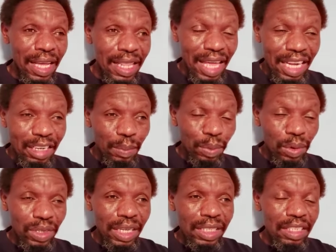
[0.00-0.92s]
that
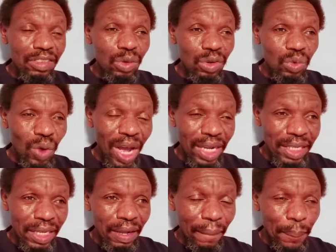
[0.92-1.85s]
project is not
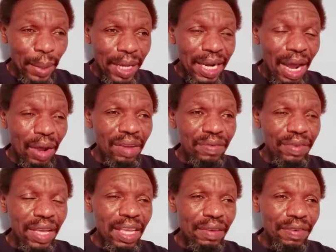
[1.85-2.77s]
working and now
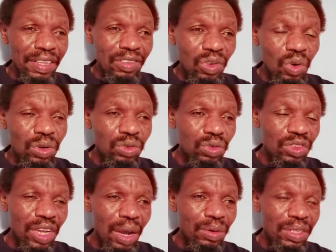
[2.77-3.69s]
FKF has gone to
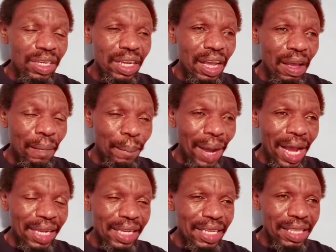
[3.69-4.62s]
scouting
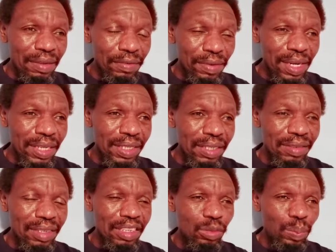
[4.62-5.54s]
back in the
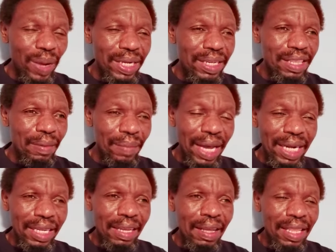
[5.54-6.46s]
villages despite the
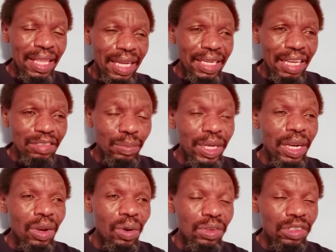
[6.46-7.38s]
money that has been
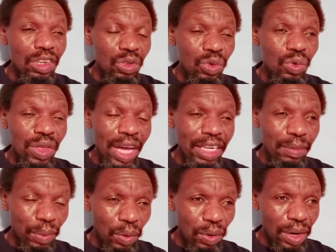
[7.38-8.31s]
lost through
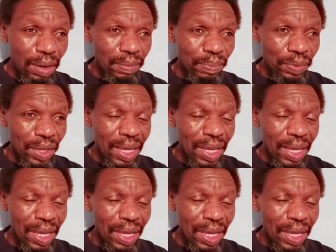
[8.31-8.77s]
that program.